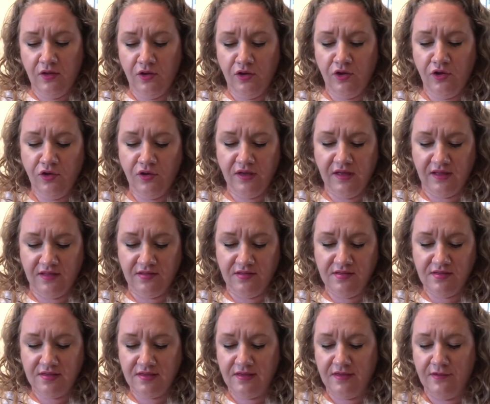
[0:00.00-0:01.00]

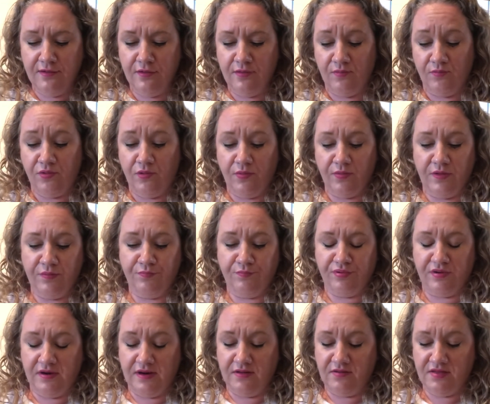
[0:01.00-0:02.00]
Huggins, I'm probably
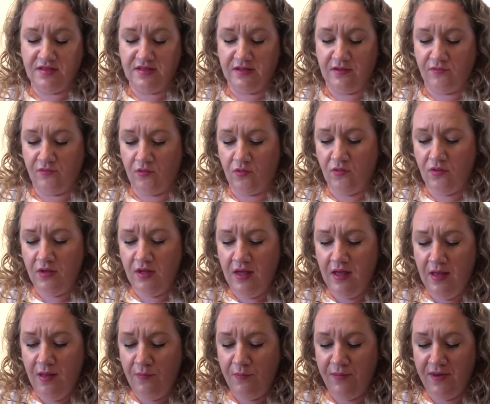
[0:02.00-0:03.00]
pronouncing it wrong,
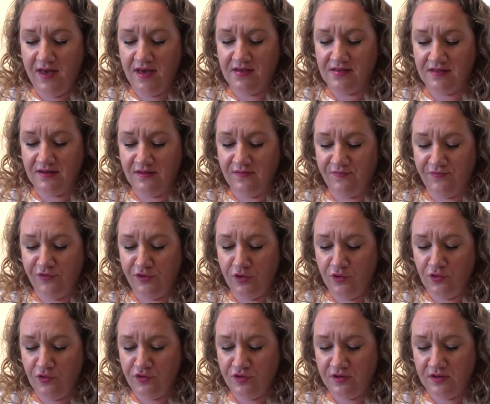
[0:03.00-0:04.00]
but it's an
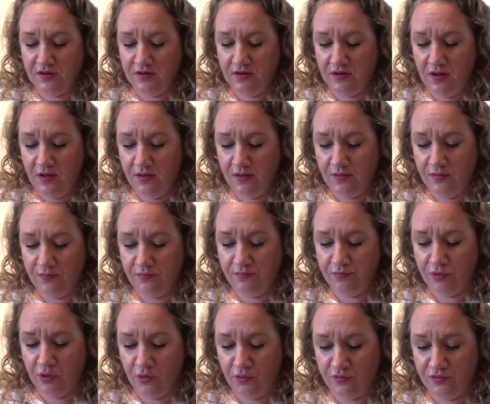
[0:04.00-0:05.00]
infusion
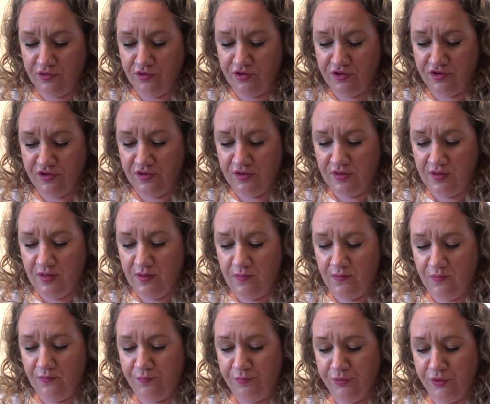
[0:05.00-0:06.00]
blanche
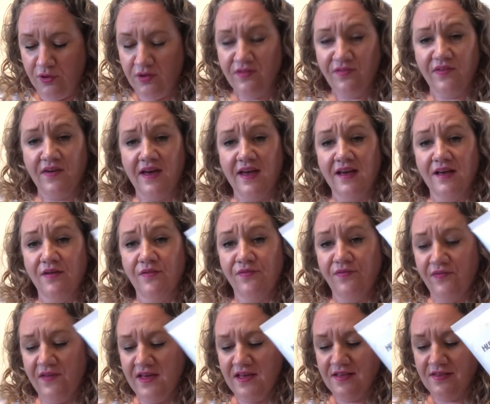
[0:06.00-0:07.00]
purifying
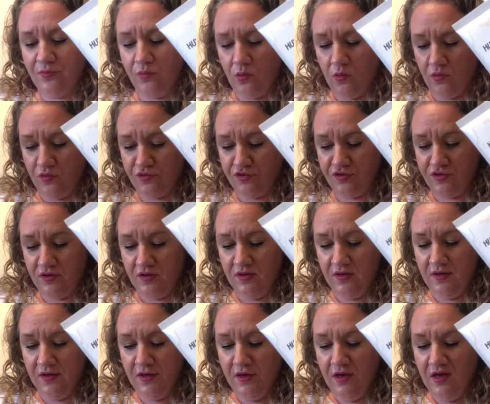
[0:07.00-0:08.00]
face wash.
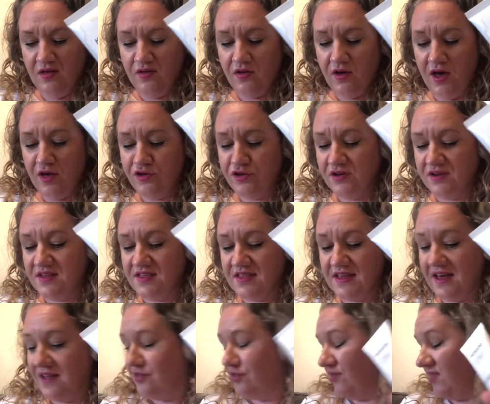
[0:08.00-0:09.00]
So I should have
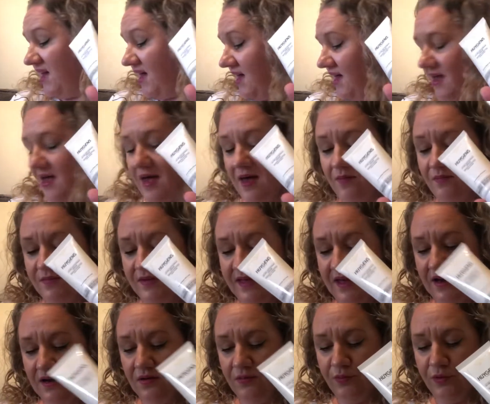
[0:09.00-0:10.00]
said that
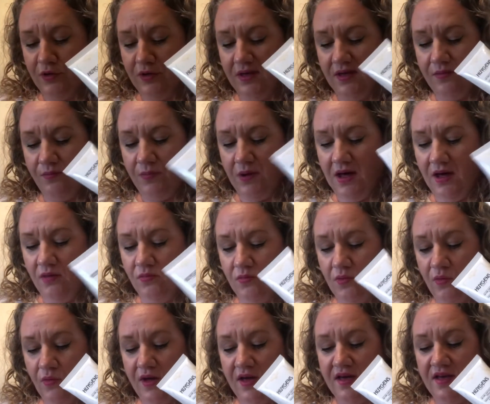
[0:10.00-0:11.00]
Kinder Beauty balm
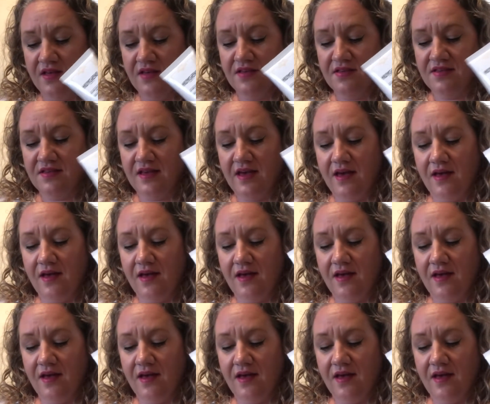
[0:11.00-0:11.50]
is